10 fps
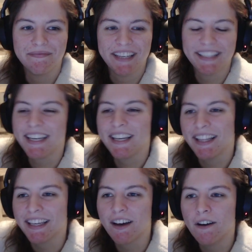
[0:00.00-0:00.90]
and didn't,
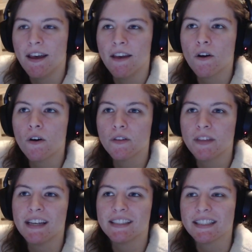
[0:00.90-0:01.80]
like, in all
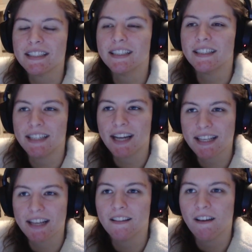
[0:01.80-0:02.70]
things considered, did not
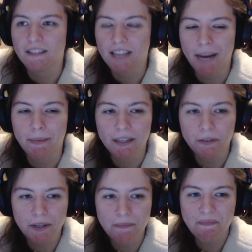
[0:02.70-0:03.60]
take a long time to kill
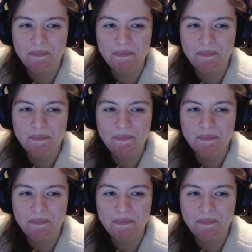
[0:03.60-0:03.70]
them.